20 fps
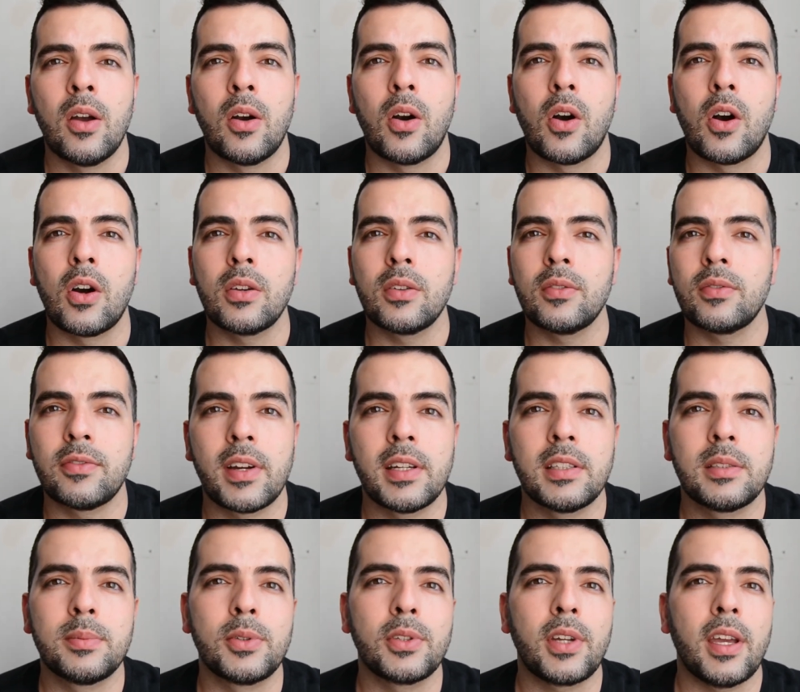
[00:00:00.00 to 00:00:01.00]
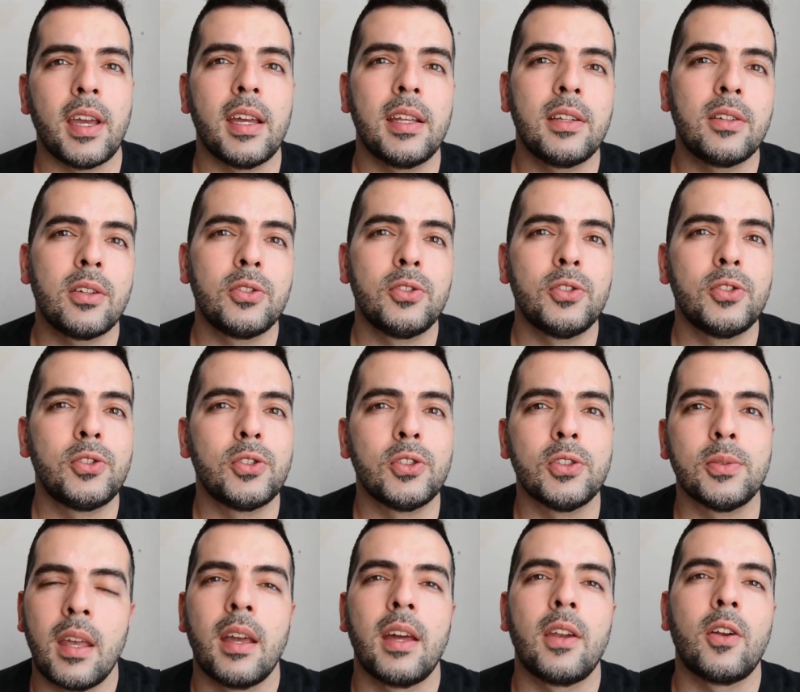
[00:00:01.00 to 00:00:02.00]
on Facebook and on
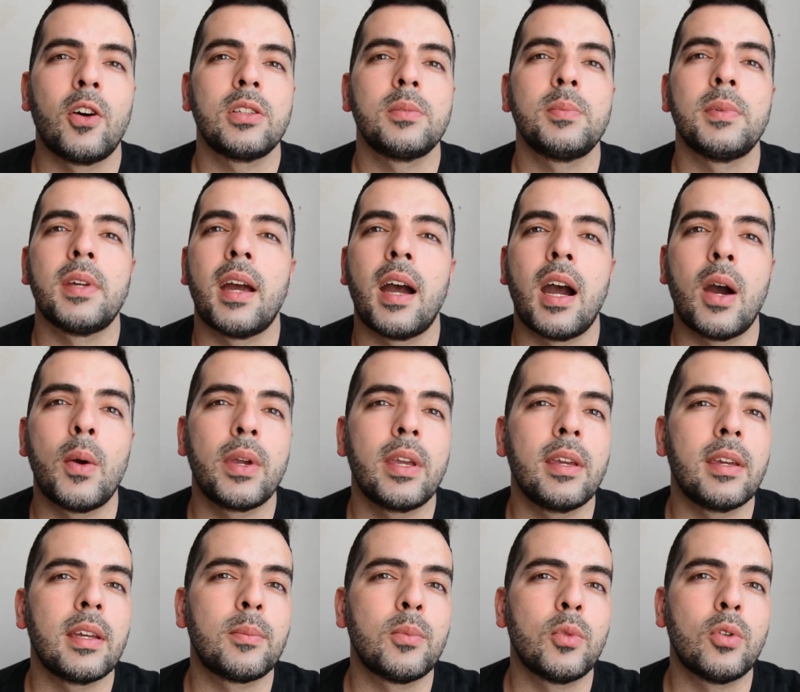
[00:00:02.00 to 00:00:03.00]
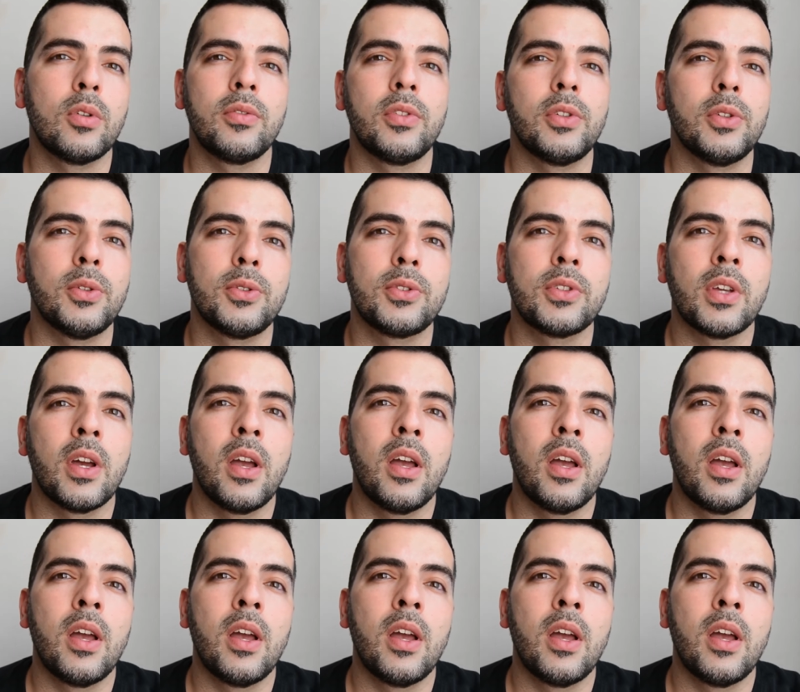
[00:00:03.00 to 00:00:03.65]
YouTube and asked me how we can get more views